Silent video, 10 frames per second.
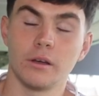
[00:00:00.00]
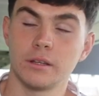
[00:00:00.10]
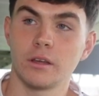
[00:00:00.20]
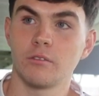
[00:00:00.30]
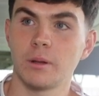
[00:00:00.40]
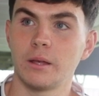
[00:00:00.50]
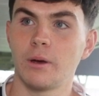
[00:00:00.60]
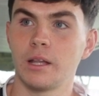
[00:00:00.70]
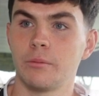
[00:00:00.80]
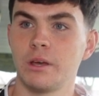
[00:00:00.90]
think I've played
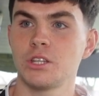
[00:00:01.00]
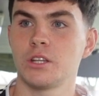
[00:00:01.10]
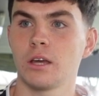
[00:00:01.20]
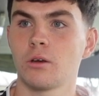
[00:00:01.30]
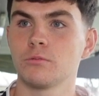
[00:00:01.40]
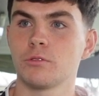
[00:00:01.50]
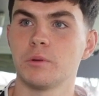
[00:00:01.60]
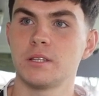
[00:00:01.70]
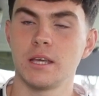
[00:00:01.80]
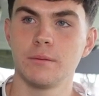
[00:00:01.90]
well on the pitch, and that comes
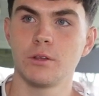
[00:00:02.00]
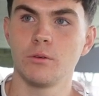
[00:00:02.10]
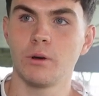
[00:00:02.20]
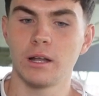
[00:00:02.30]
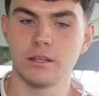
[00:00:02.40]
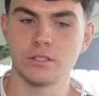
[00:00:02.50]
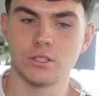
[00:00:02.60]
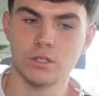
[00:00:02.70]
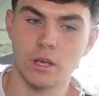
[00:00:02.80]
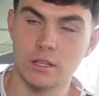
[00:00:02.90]
from the team doing well
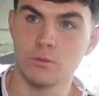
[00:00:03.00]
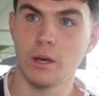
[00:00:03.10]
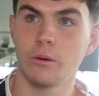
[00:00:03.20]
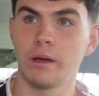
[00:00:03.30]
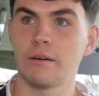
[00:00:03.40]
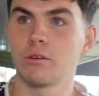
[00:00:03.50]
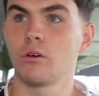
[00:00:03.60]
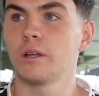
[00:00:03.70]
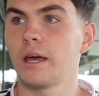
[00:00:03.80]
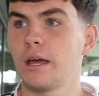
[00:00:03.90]
as well. We have a
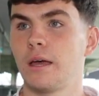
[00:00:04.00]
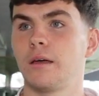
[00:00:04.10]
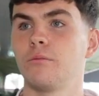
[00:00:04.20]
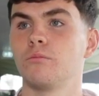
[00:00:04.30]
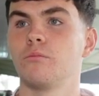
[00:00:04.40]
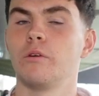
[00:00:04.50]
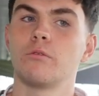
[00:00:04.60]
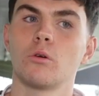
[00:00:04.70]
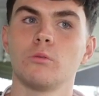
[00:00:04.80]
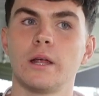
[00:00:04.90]
good
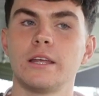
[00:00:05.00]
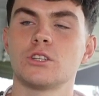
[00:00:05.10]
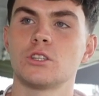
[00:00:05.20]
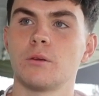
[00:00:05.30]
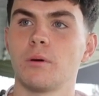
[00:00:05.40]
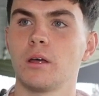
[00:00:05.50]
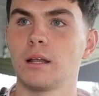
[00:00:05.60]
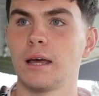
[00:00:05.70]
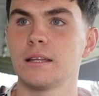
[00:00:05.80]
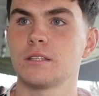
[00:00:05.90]
good relationship, all
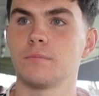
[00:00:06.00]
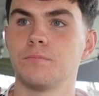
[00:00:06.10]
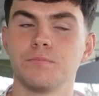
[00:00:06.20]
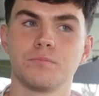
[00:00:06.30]
the lads, and